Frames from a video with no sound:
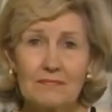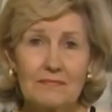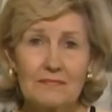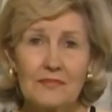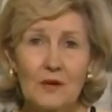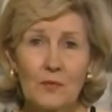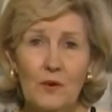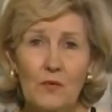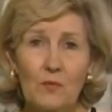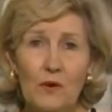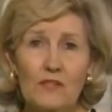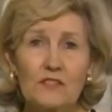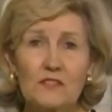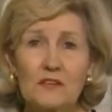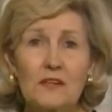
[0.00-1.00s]
no one
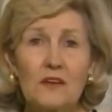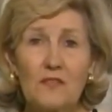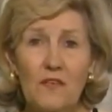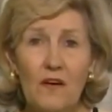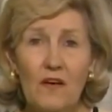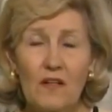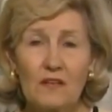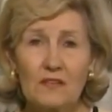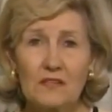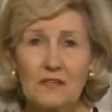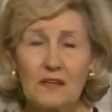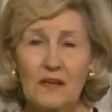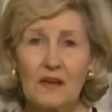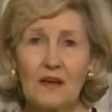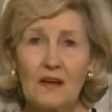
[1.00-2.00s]
wants to default,
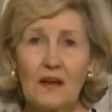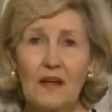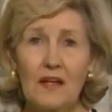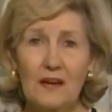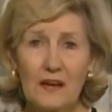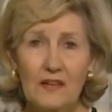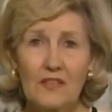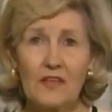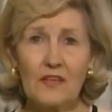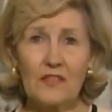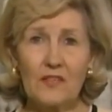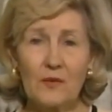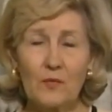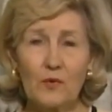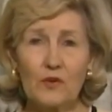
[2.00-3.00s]
right. And I think
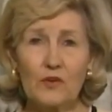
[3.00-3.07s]
that we're